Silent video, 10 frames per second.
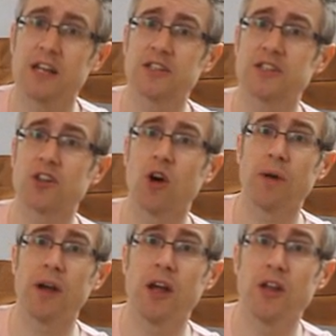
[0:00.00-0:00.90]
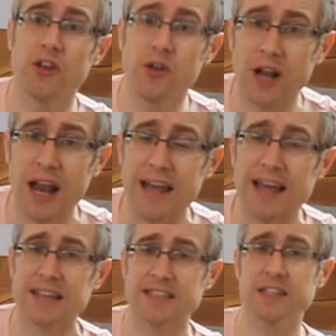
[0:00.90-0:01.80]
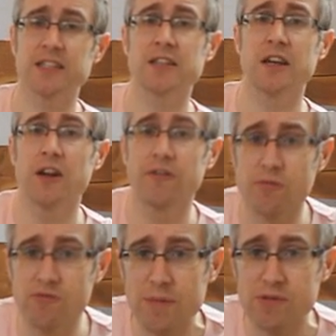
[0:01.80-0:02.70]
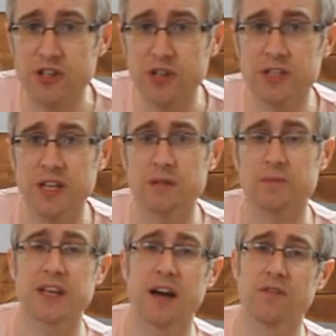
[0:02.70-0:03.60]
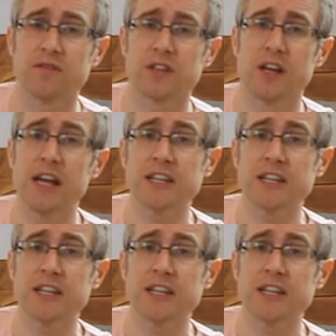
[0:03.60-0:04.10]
to stop nucleic acids from reproducing themselves.